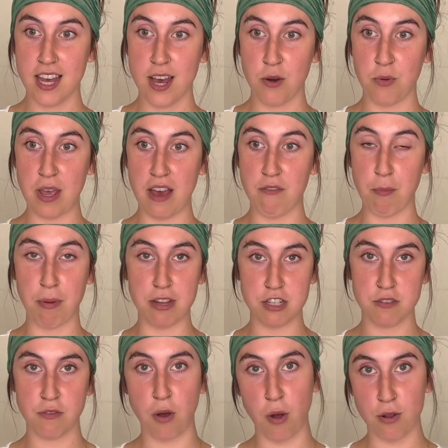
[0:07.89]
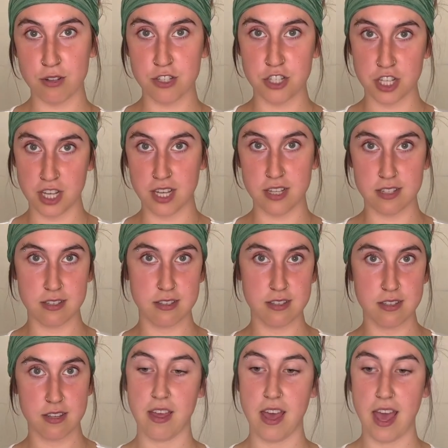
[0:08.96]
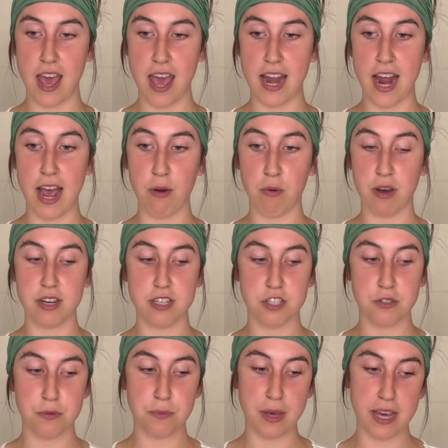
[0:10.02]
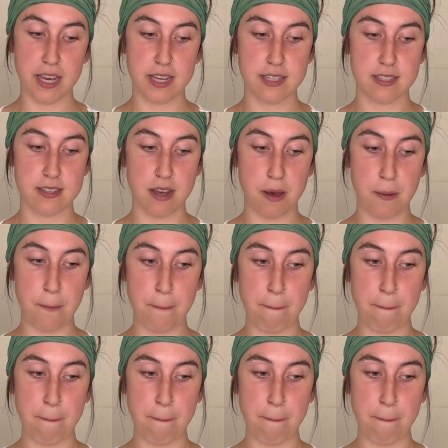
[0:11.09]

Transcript: We have a bunch of old jeans, and I wanted to make some